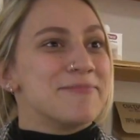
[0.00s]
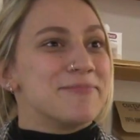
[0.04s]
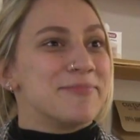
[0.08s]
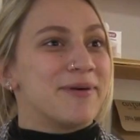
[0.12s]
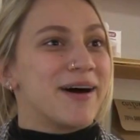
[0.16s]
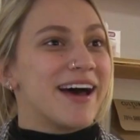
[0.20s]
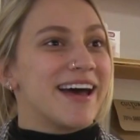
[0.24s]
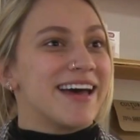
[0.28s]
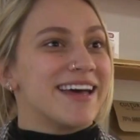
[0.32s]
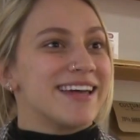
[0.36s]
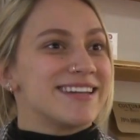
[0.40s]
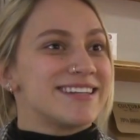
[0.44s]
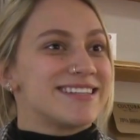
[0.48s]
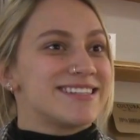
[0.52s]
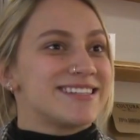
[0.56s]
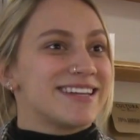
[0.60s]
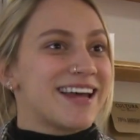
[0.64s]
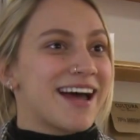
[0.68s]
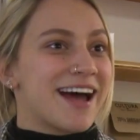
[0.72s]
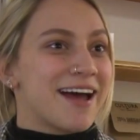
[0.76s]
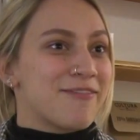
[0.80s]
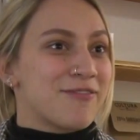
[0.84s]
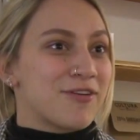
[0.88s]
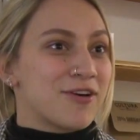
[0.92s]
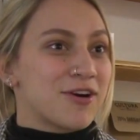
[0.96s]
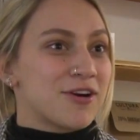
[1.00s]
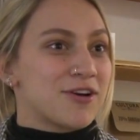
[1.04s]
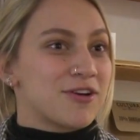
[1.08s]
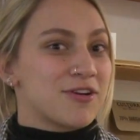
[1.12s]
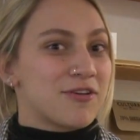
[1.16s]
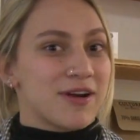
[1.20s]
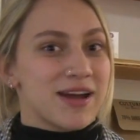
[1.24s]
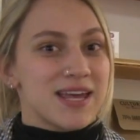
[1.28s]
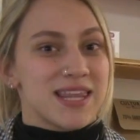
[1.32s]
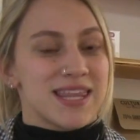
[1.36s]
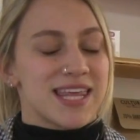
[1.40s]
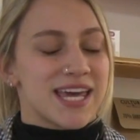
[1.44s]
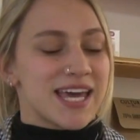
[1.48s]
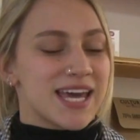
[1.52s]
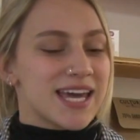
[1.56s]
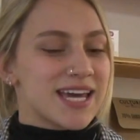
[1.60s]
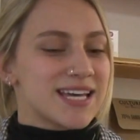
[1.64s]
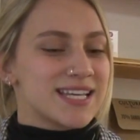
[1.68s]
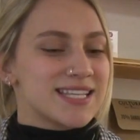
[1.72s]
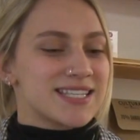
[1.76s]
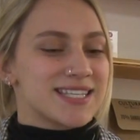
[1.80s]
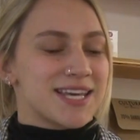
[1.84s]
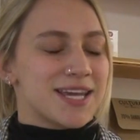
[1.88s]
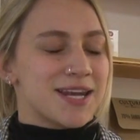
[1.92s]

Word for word: but I've heard great things.